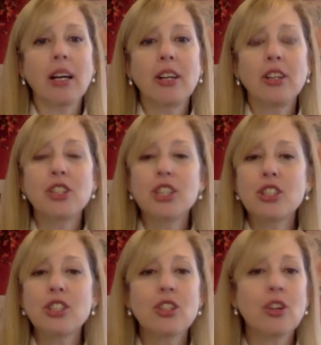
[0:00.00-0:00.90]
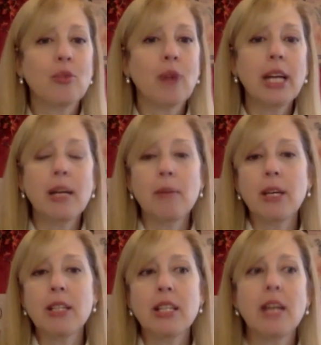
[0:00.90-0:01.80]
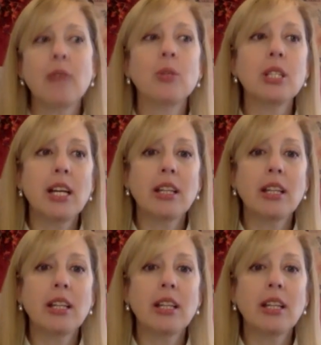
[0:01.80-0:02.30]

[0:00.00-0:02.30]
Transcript: You should just start writing, because then it will take